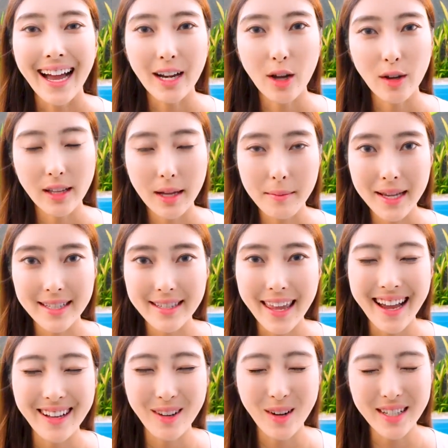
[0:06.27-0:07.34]
Hello, namaste,
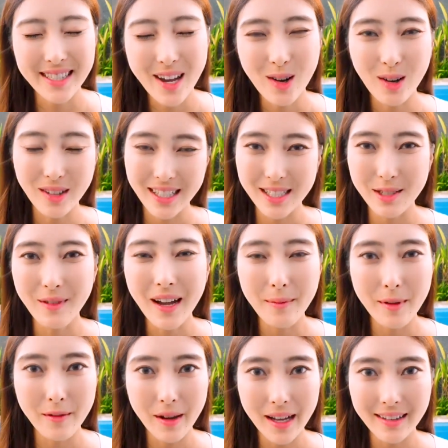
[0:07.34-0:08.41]
annyeonghaseyo, konnichiwa
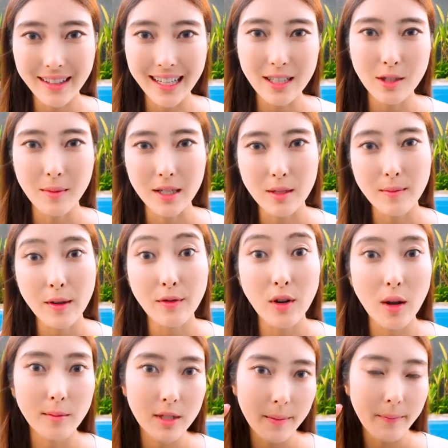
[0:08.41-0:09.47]
everyone. It's Masumi
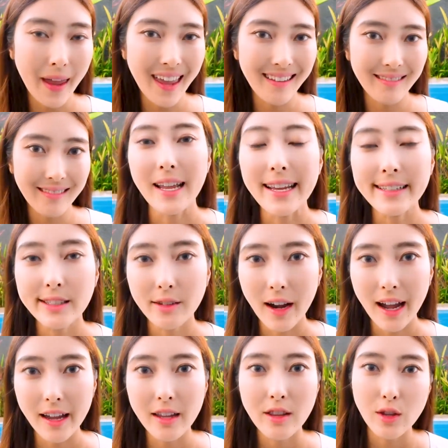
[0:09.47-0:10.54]
from Japan. Let's
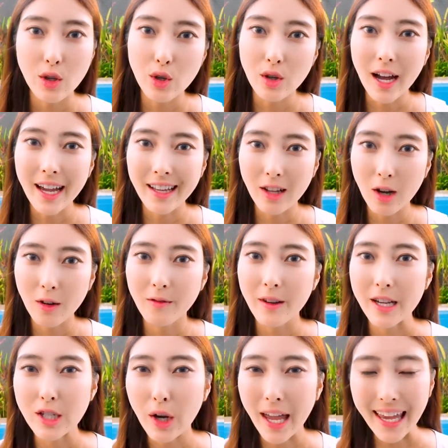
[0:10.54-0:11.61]
try new kind of
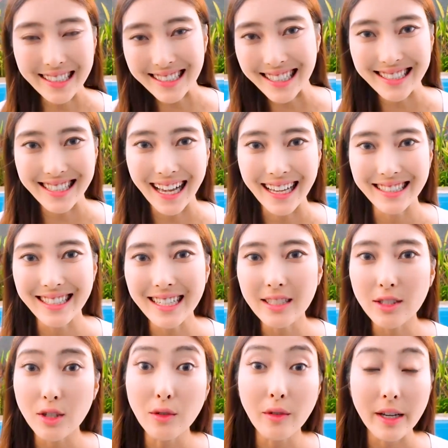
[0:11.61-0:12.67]
facial exercises
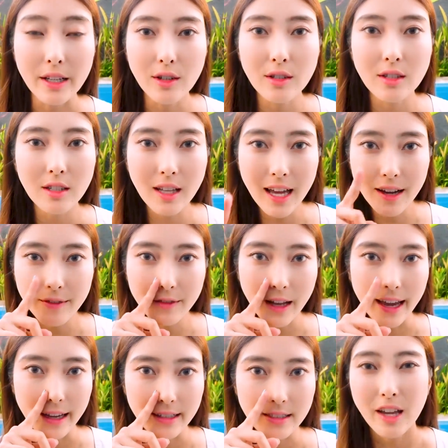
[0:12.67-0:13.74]
to reduce laugh
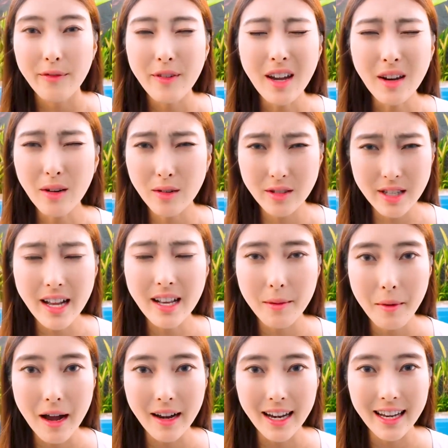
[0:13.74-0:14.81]
lines. If you're concerned
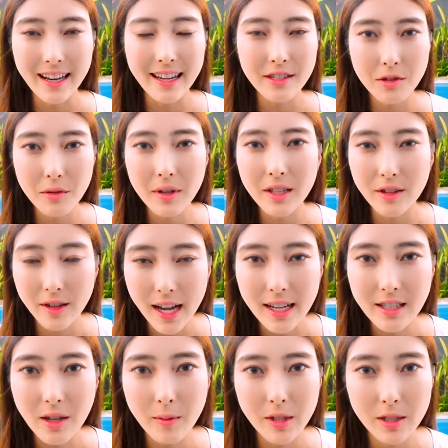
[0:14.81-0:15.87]
about it, let's do it
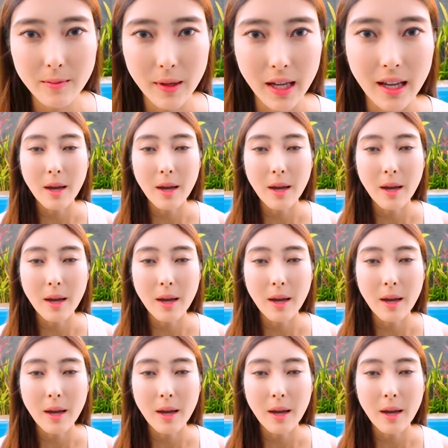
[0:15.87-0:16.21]
together with me.